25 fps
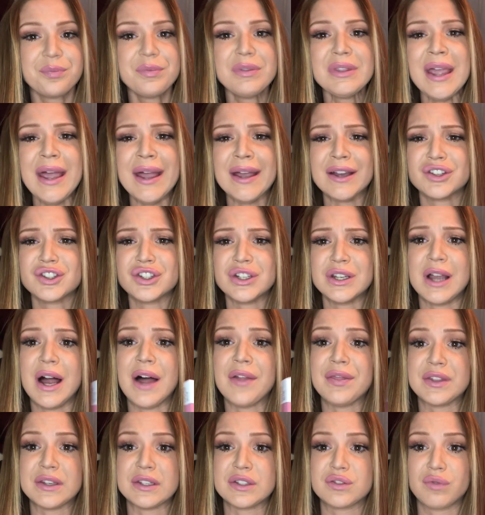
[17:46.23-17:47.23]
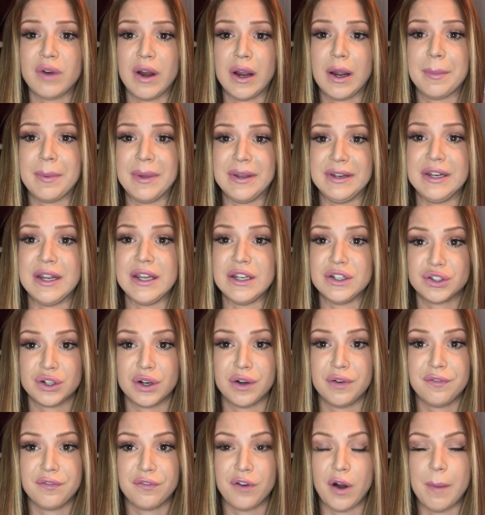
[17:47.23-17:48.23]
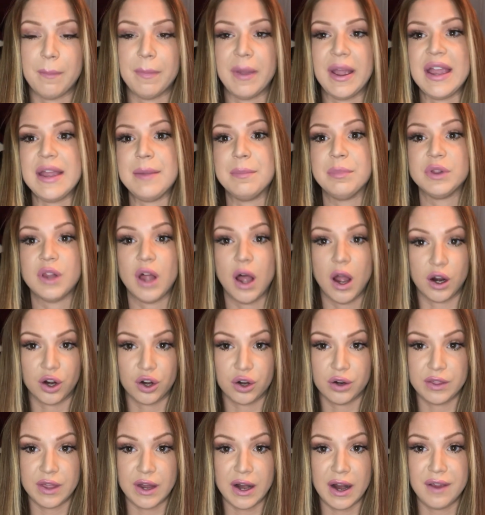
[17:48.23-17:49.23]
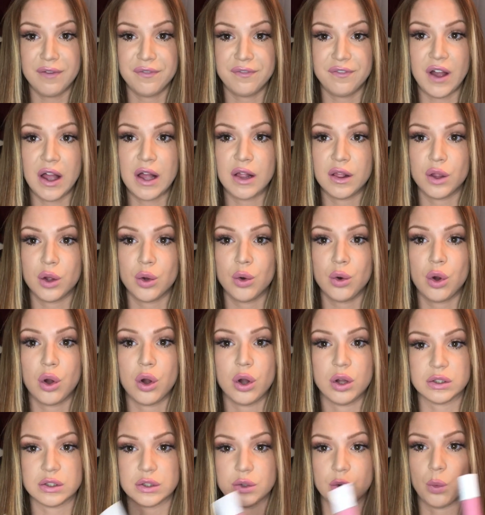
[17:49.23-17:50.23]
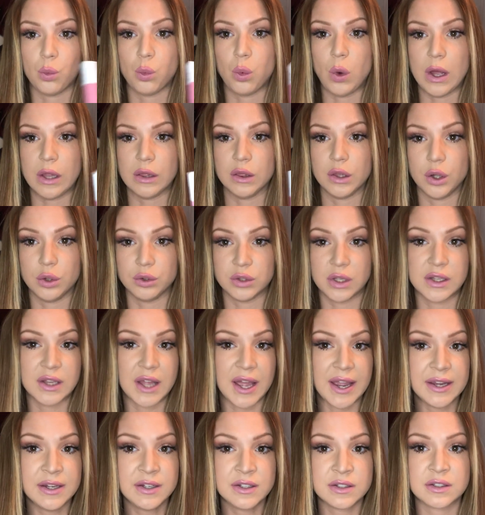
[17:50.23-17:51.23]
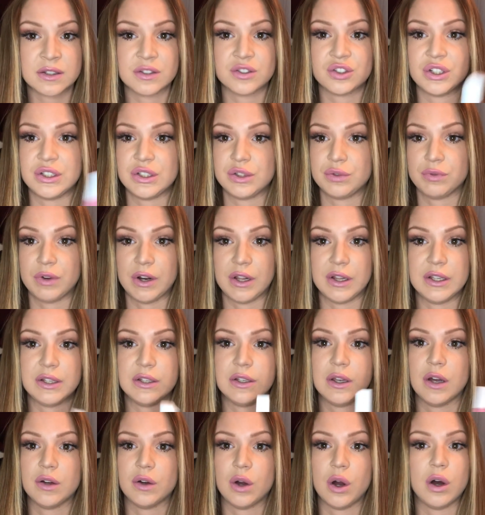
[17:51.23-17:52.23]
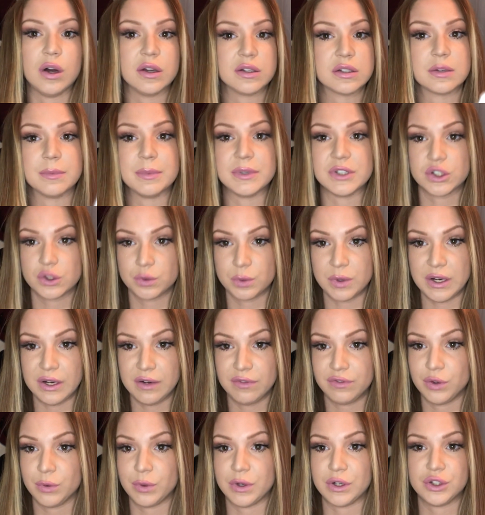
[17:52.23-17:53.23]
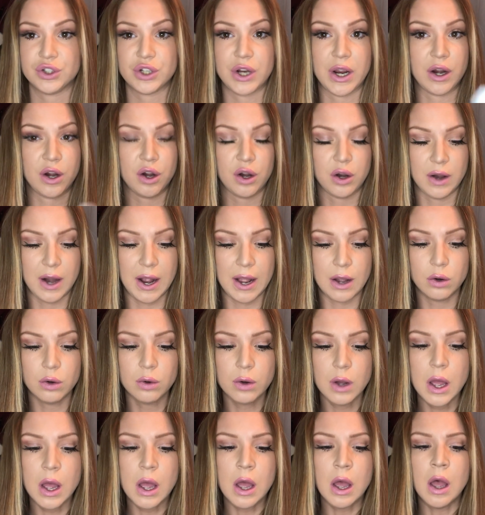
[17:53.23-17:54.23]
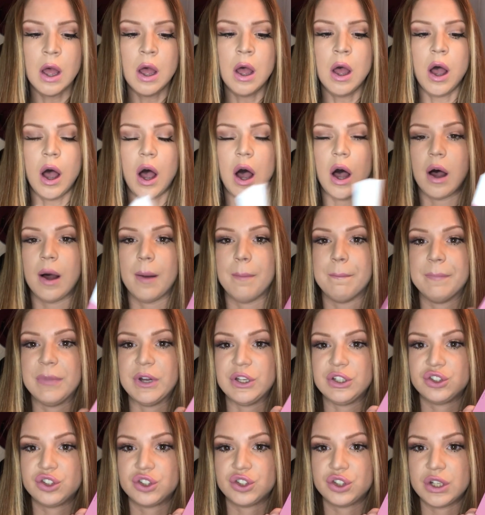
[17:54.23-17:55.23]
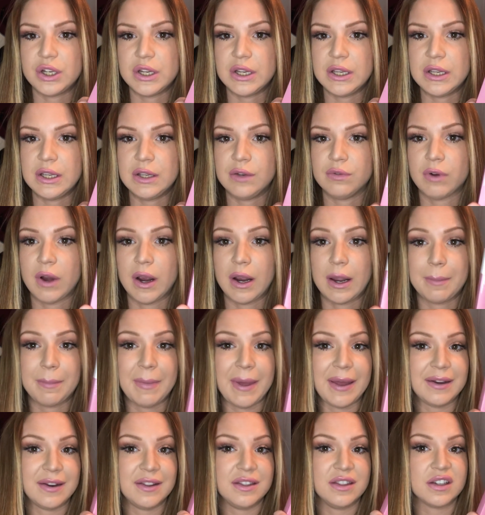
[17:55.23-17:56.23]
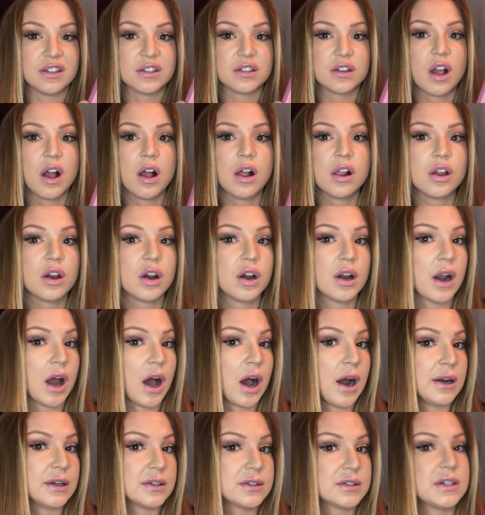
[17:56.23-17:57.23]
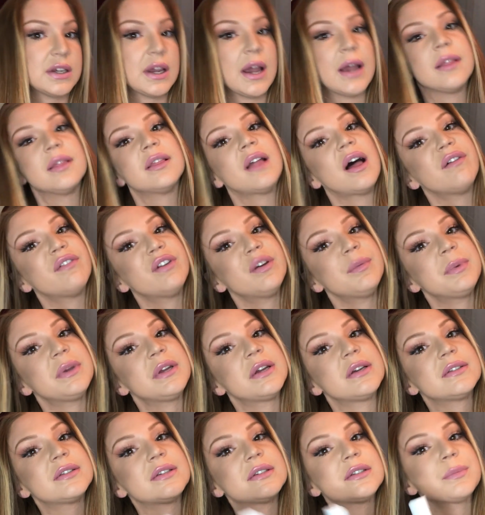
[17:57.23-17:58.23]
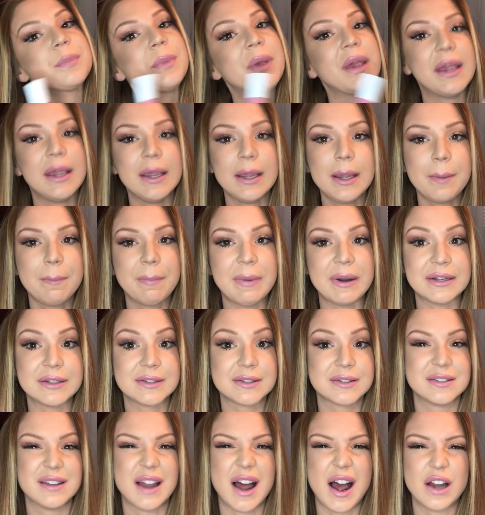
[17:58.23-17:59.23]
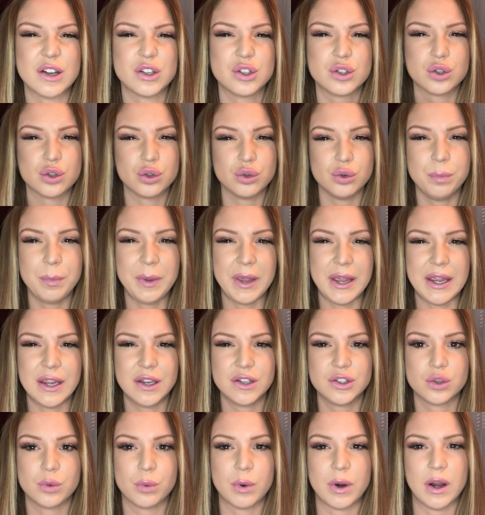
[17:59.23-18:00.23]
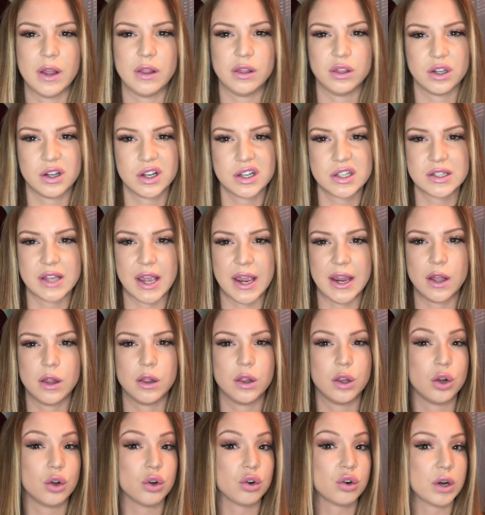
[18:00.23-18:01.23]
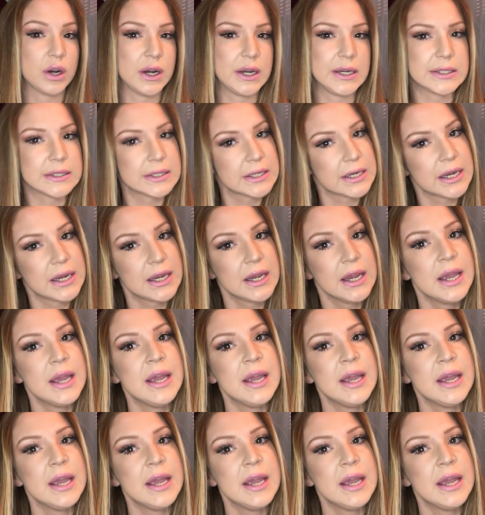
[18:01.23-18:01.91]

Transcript: I actually got this recommendation from a blogger that I follow called What Lola Likes. She's really awesome and sweet if you want to check her out. But she recommended this color, and honestly I love it because it's pink, but it's not too pink to where it looks like a little crazy.